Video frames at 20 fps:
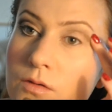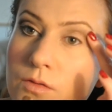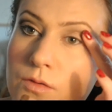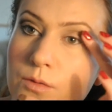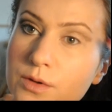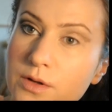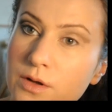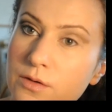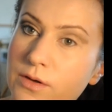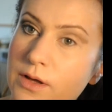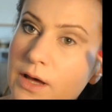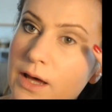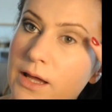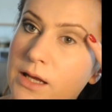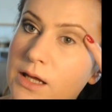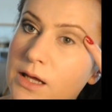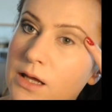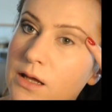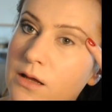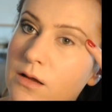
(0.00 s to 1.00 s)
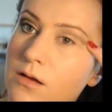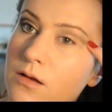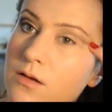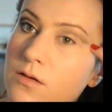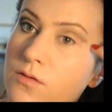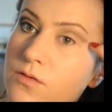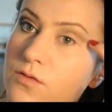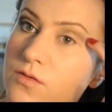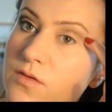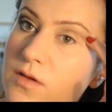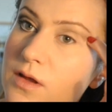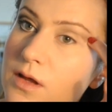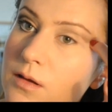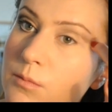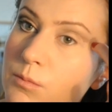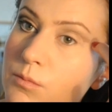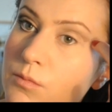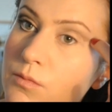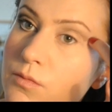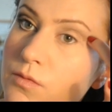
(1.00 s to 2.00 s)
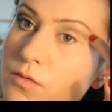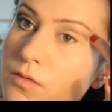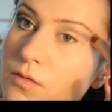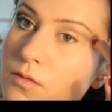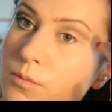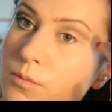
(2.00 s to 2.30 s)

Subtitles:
so we don't get any seams.